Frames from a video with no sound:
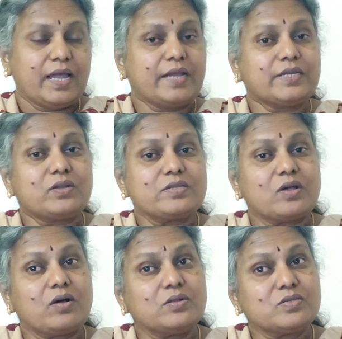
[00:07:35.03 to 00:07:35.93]
And it was
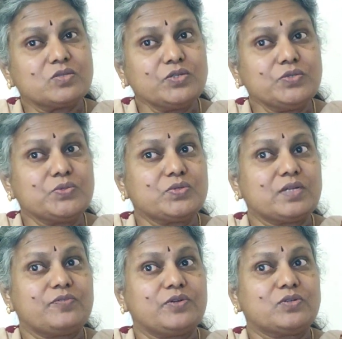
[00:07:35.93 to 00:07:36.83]
also used to
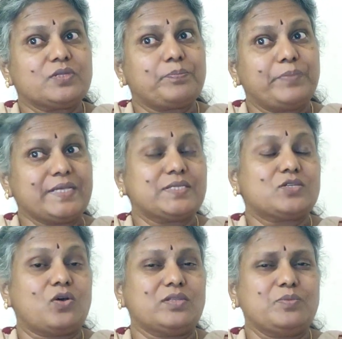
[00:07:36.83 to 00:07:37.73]
refer to the
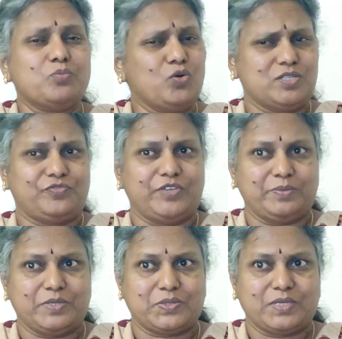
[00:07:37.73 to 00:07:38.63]
best or the most
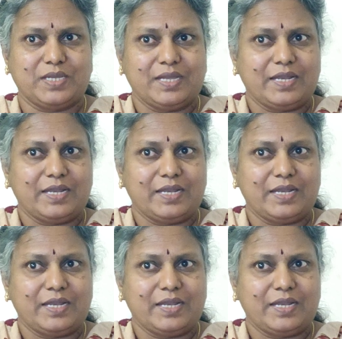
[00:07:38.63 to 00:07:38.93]
famous,